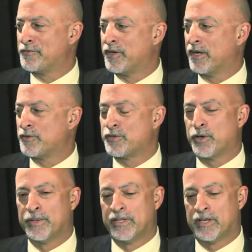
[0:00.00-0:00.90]
for us.
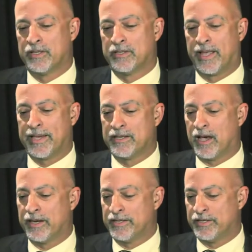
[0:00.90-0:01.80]
So in the late
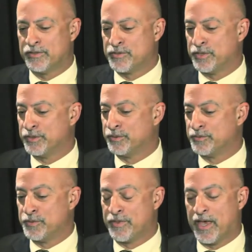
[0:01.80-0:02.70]
90s to
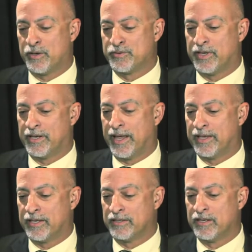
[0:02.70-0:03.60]

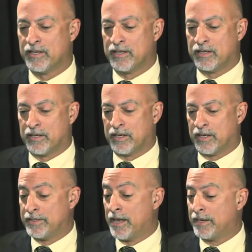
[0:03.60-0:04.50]
2008,
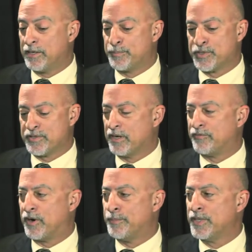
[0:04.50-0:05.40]
90%
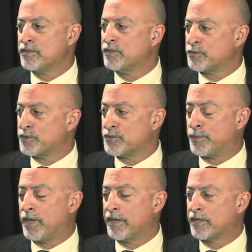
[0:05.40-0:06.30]
of our business was
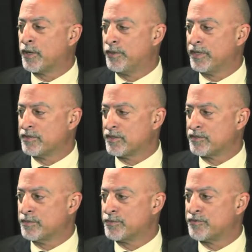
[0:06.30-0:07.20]
supplying coating
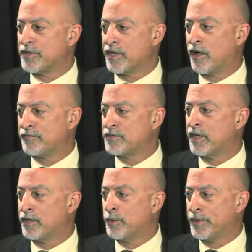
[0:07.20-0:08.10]
systems for the
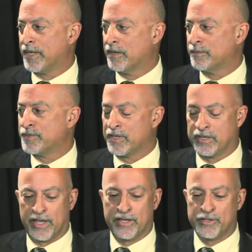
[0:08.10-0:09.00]
offset OEMs
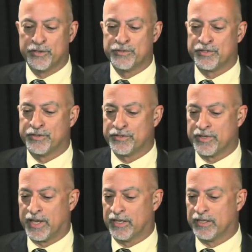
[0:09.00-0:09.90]
and users.
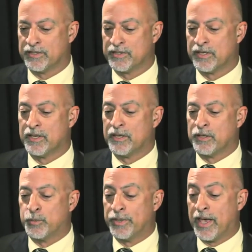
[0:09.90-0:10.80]
And
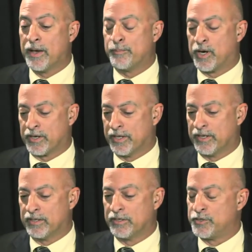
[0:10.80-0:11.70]
when that
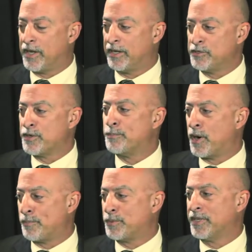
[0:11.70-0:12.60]
market changed
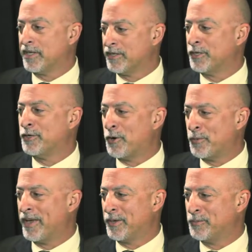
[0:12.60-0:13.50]
abruptly in
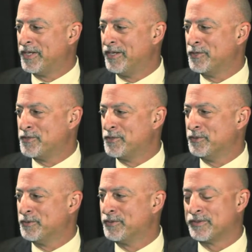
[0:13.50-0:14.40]
2008, we needed
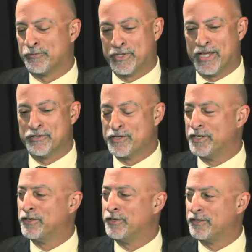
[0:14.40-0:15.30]
to
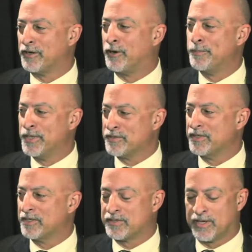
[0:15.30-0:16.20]
re-engineer our
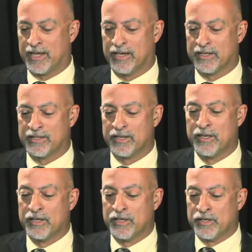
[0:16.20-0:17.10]
business. And
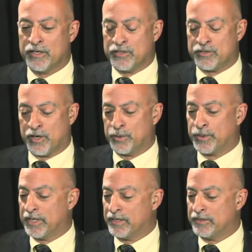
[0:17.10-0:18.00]
so
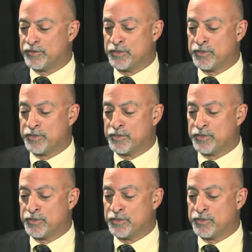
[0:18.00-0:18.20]
in